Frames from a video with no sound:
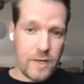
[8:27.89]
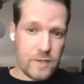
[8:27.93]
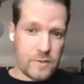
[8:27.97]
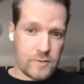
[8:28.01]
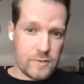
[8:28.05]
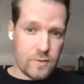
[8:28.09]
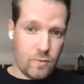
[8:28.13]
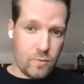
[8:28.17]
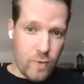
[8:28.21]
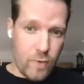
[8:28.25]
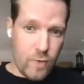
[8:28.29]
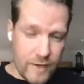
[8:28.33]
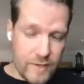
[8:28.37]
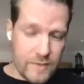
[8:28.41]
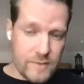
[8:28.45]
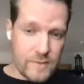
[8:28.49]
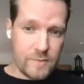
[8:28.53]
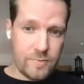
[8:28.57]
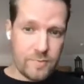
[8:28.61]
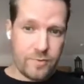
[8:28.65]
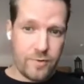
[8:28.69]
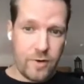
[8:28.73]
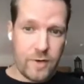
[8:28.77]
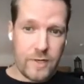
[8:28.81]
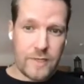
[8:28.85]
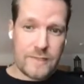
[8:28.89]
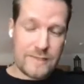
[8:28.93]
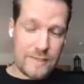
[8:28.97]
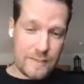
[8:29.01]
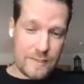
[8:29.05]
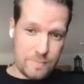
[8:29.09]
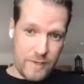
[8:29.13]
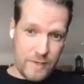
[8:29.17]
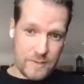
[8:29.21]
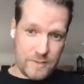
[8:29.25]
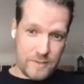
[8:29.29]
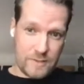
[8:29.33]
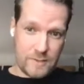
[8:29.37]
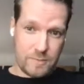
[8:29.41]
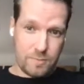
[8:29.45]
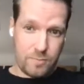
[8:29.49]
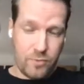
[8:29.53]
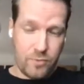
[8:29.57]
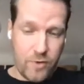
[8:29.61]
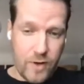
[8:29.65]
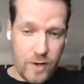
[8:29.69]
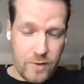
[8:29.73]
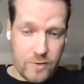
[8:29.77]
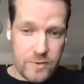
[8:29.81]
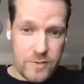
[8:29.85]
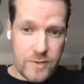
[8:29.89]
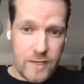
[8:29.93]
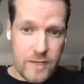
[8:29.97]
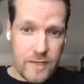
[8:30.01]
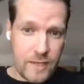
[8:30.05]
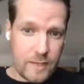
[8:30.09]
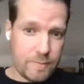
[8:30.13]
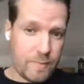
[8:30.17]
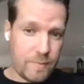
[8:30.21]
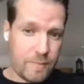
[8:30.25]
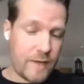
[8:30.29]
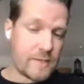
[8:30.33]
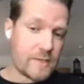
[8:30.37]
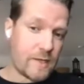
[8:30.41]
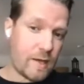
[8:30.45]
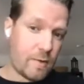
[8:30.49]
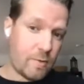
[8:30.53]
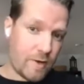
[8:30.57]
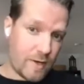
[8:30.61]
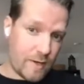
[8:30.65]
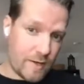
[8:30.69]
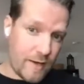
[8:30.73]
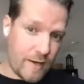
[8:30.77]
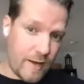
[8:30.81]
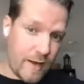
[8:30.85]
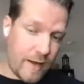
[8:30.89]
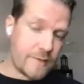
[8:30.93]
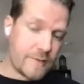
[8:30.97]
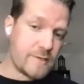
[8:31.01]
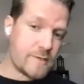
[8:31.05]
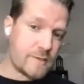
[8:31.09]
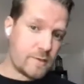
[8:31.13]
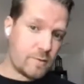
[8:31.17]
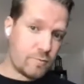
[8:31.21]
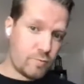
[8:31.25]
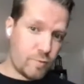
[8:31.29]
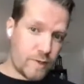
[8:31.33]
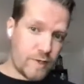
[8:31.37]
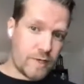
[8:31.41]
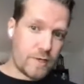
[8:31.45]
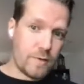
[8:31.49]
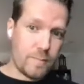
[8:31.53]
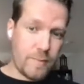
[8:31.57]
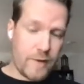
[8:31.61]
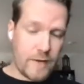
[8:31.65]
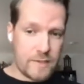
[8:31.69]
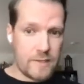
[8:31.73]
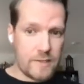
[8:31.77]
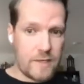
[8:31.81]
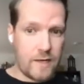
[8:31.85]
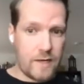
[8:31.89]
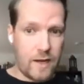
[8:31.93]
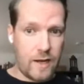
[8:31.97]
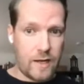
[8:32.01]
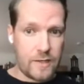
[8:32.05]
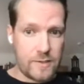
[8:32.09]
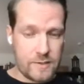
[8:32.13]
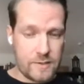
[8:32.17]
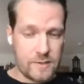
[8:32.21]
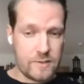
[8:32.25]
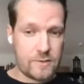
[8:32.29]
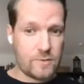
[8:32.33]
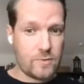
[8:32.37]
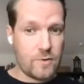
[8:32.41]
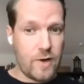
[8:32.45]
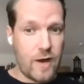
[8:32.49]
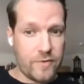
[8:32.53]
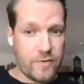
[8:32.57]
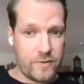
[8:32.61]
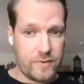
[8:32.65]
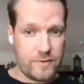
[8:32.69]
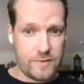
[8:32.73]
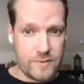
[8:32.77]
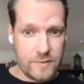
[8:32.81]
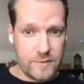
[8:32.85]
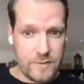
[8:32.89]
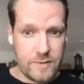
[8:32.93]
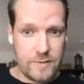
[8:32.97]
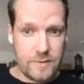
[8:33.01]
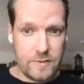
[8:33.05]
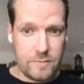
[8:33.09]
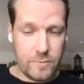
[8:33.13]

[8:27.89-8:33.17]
So what is a product that makes us proud and makes our clients recommend us to others?